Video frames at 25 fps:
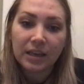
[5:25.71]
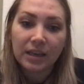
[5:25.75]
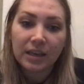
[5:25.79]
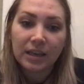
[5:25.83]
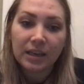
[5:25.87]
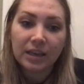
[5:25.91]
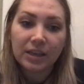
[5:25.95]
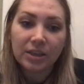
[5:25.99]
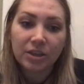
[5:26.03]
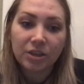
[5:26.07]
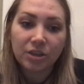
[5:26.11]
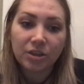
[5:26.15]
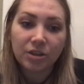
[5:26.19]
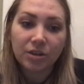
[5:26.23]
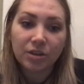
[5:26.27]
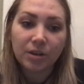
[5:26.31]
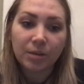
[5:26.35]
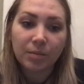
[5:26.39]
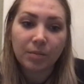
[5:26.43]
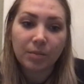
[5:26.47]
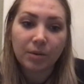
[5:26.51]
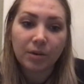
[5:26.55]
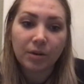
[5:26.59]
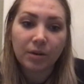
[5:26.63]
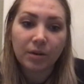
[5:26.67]
is your
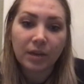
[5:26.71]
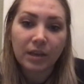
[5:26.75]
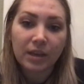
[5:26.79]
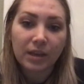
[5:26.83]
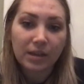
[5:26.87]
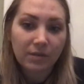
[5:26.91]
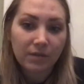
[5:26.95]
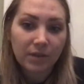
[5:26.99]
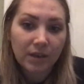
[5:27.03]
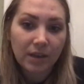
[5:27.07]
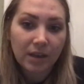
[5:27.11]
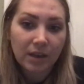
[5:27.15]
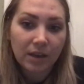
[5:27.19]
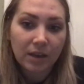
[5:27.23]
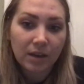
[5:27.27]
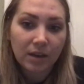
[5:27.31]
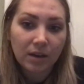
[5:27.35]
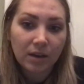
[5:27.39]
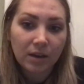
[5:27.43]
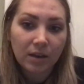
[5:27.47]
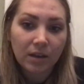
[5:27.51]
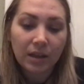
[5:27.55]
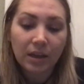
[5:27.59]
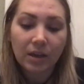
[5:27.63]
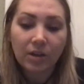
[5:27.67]
number even,
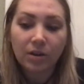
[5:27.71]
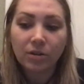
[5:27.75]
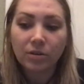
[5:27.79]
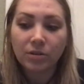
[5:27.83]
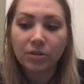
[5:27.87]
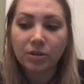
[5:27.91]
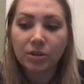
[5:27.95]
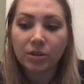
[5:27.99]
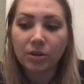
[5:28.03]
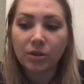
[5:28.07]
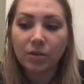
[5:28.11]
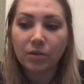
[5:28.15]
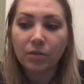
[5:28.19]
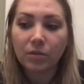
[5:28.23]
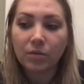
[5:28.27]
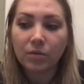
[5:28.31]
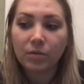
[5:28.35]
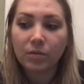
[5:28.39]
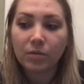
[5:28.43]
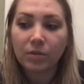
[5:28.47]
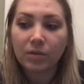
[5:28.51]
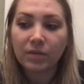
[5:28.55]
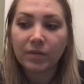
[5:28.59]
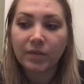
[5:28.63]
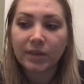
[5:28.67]
they could also
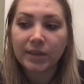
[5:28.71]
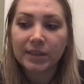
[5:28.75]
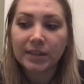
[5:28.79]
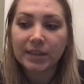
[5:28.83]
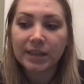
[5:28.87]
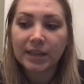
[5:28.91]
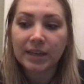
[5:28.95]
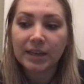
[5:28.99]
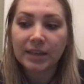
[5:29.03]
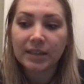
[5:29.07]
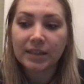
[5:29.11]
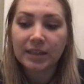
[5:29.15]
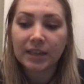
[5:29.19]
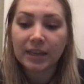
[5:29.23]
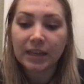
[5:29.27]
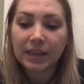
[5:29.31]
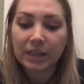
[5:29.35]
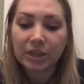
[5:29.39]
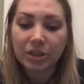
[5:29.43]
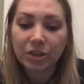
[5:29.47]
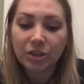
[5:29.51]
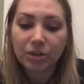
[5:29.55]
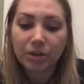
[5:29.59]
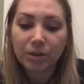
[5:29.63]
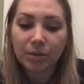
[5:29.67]
rephrase that as like,
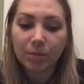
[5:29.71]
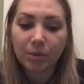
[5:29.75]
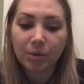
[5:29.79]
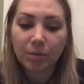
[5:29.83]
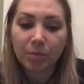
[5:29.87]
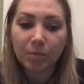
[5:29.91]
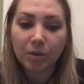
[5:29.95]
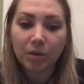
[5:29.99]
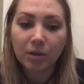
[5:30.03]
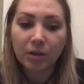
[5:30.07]
is your number